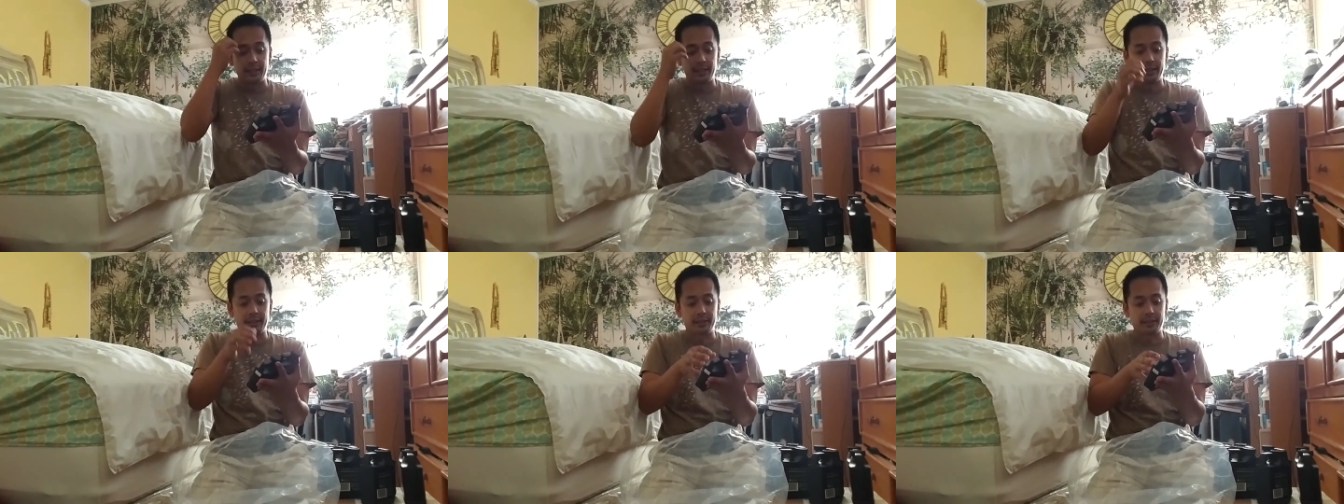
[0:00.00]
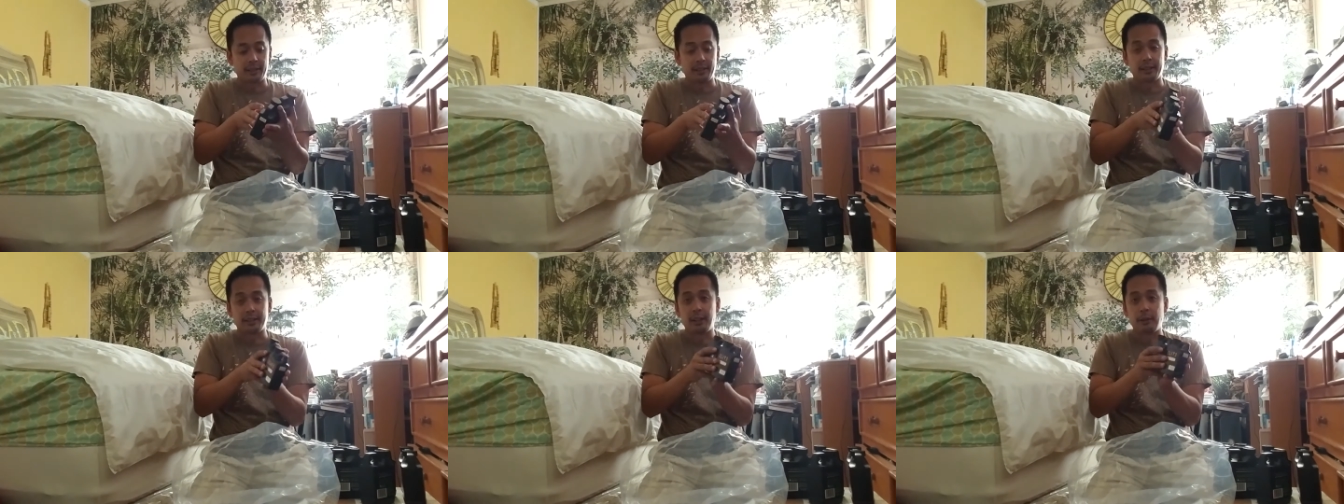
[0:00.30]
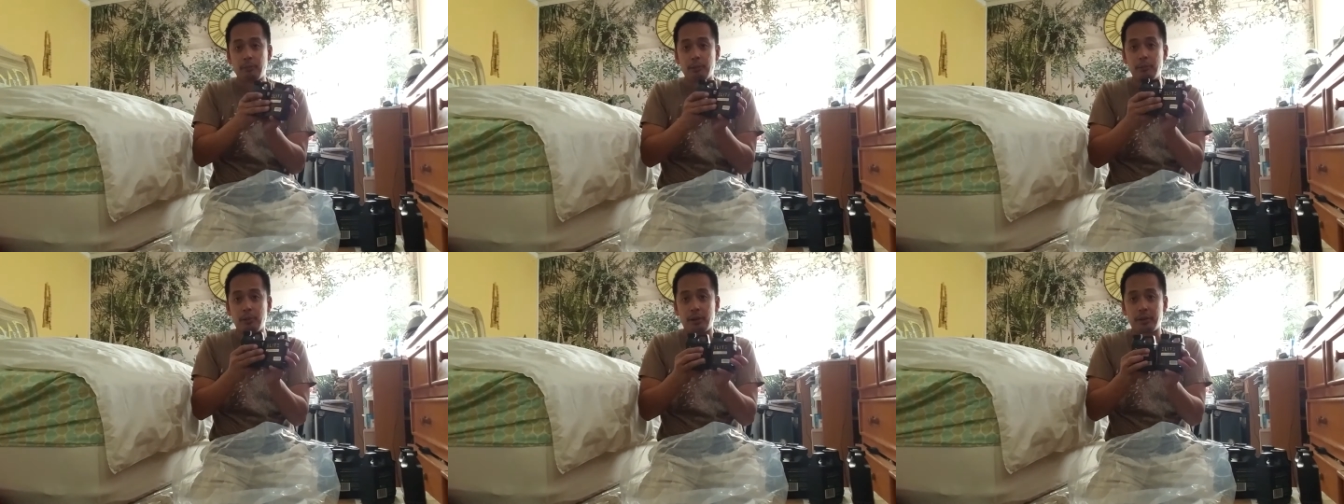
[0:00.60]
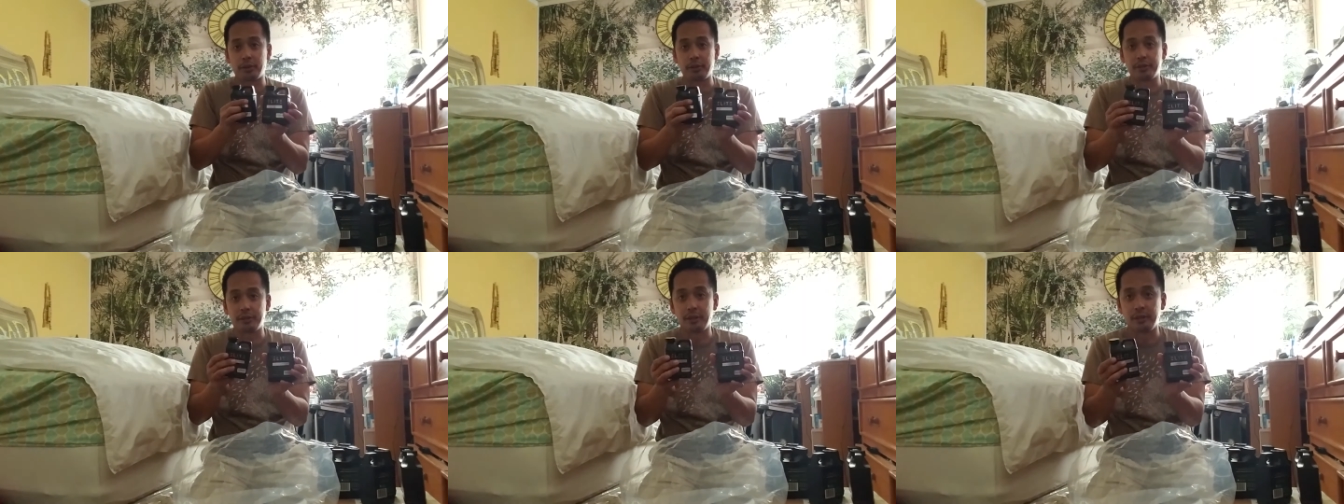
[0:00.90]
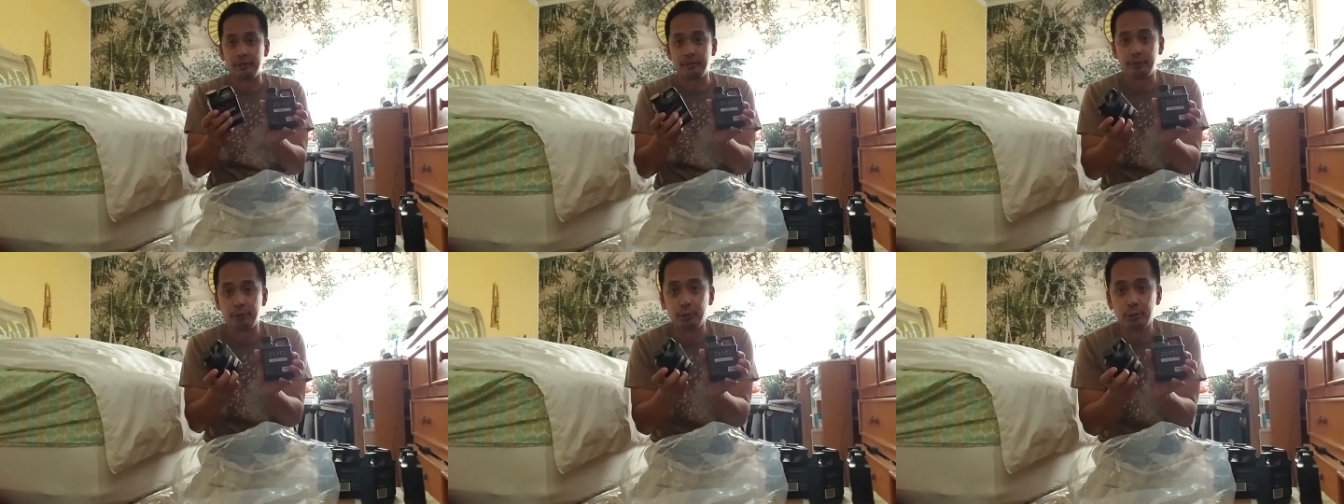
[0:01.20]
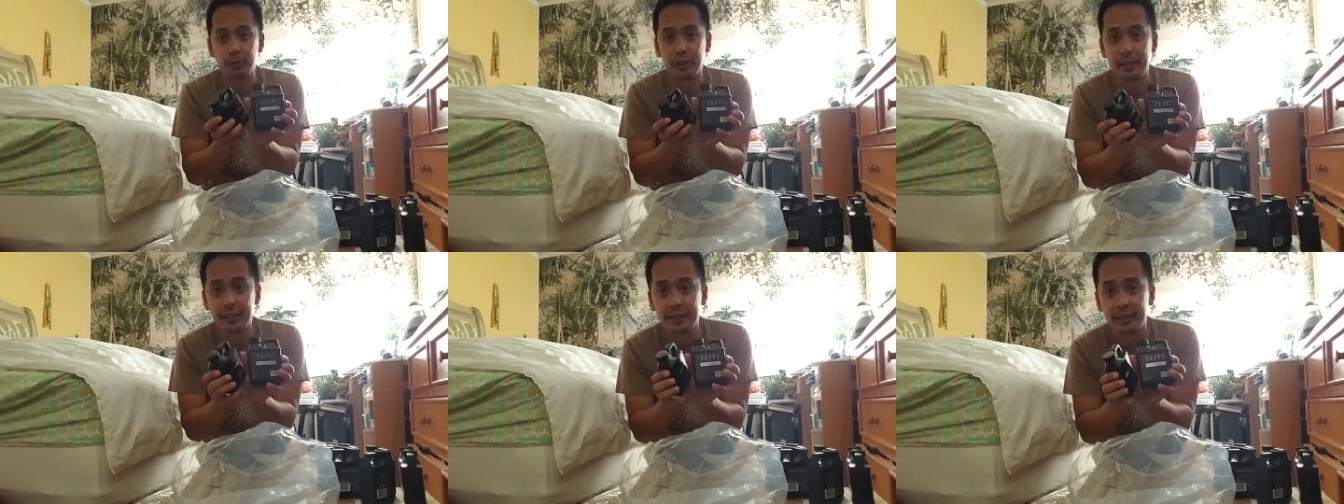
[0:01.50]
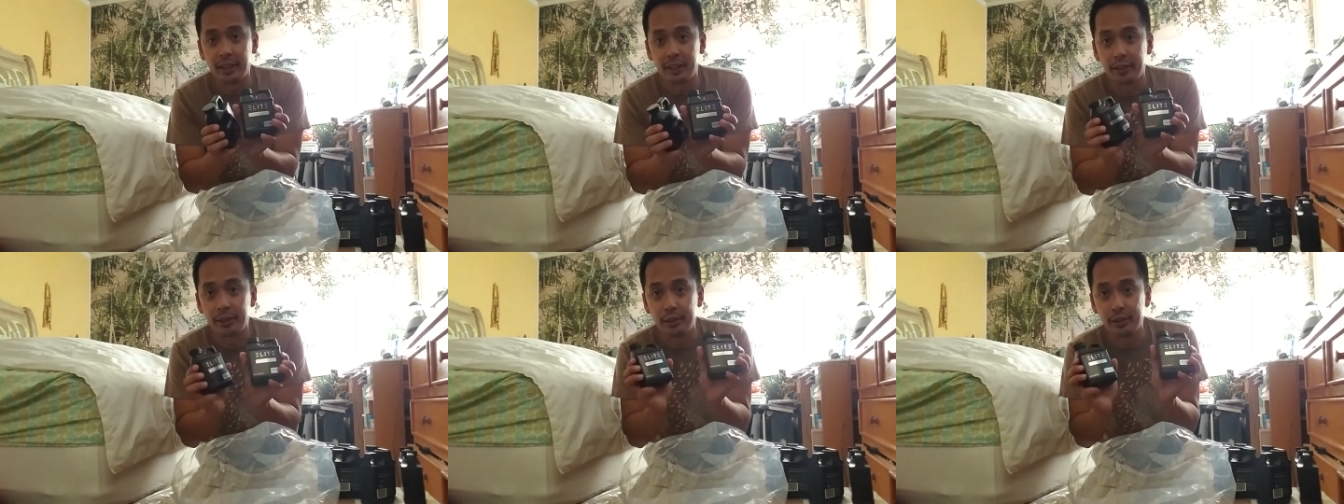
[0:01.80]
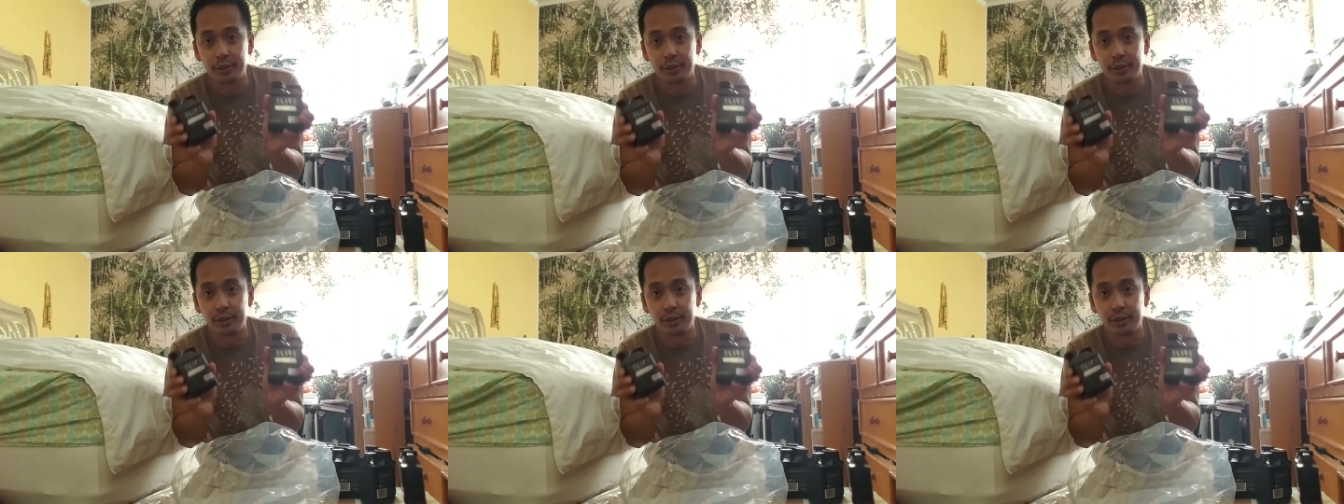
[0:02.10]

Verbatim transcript: it's a couple bottles of Root Igniter.